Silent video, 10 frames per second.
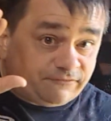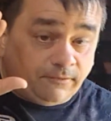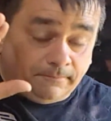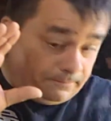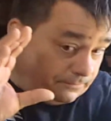
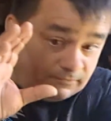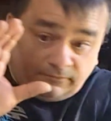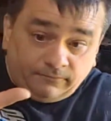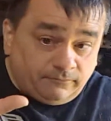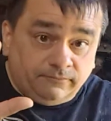from
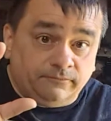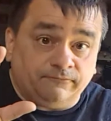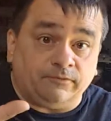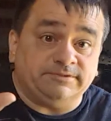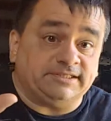
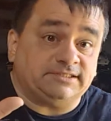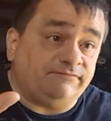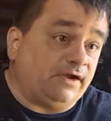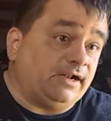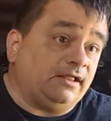
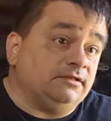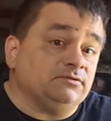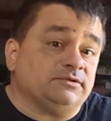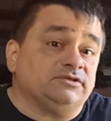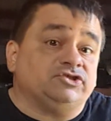
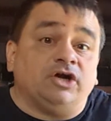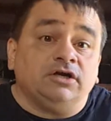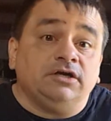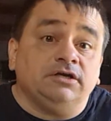$65 worth of junk.